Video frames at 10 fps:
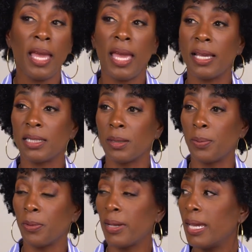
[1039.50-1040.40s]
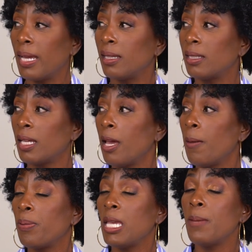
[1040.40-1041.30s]
as a brand,
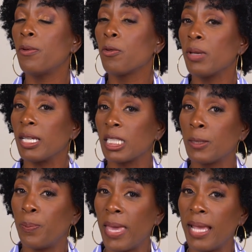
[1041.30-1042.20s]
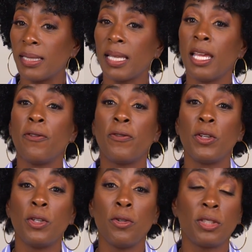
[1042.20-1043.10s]
people expect for
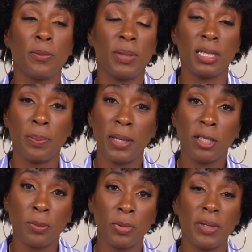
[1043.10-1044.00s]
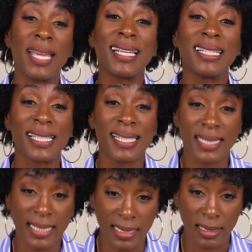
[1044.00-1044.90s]
you to be dependable and
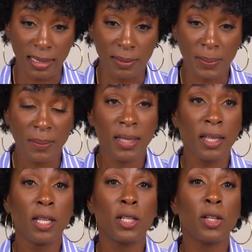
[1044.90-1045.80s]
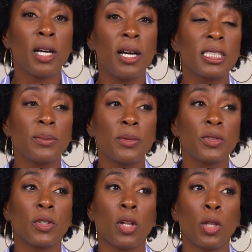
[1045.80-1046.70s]
consistent.
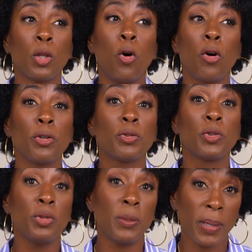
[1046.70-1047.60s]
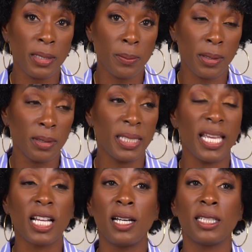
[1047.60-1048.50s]
Customers are loyal to dependability
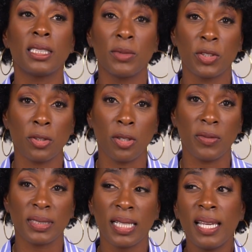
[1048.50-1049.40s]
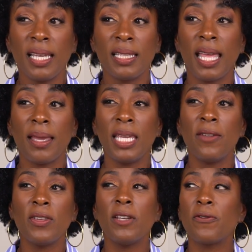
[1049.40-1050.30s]
and customer service.
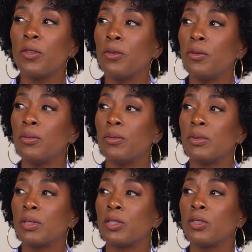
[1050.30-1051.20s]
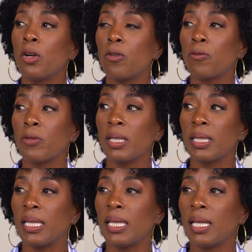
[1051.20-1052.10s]
Even if you don't
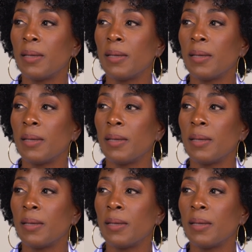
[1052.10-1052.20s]
really,